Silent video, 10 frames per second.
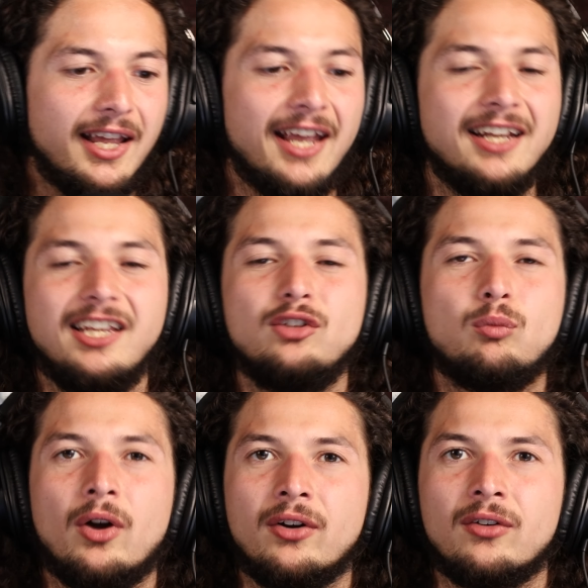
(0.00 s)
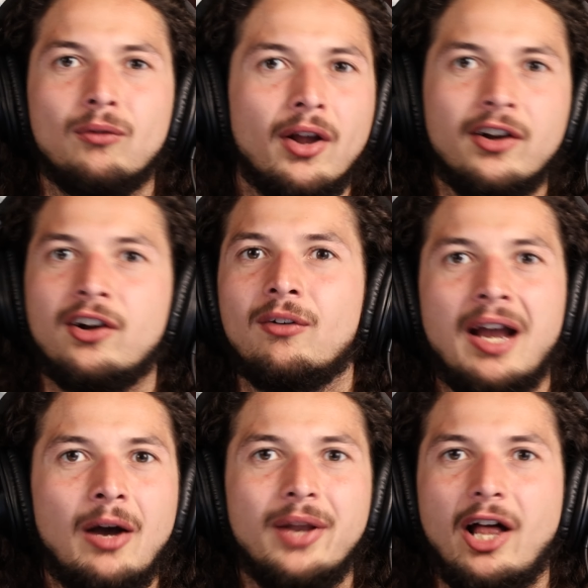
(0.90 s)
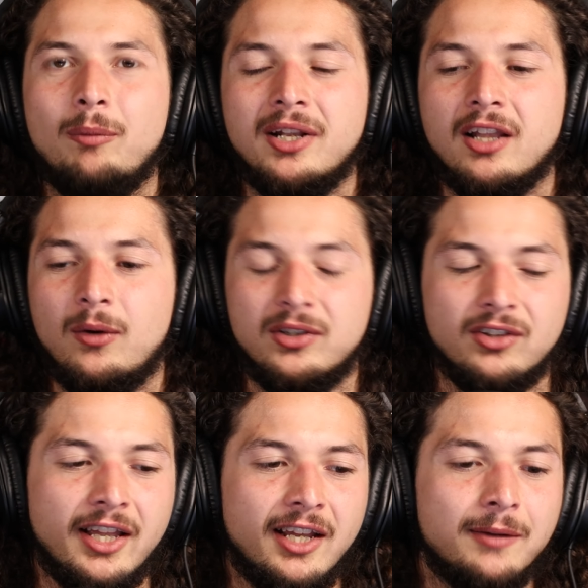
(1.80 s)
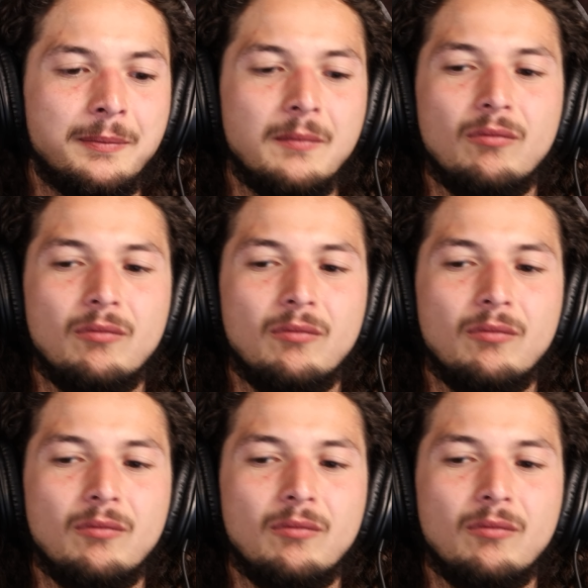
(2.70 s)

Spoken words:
And he's running around helping Lois Lane.